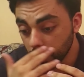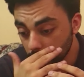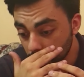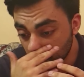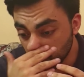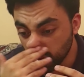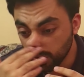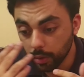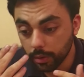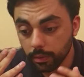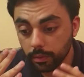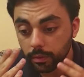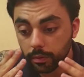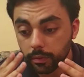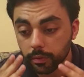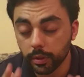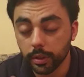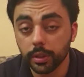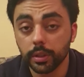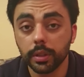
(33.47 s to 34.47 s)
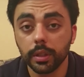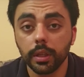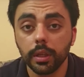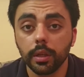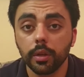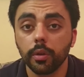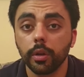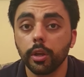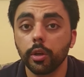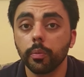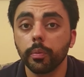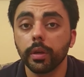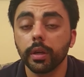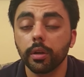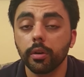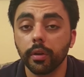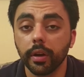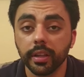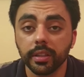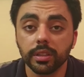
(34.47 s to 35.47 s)
So firstly, you need to make
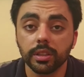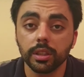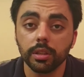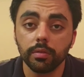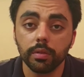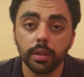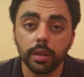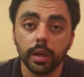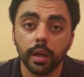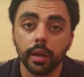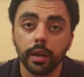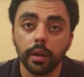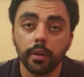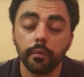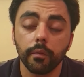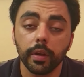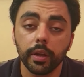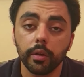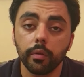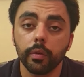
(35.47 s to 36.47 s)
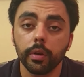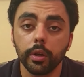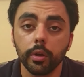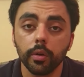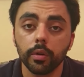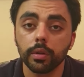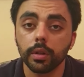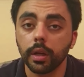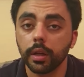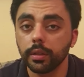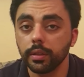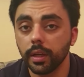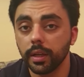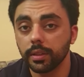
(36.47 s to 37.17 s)
a great CV, and I made a video on that.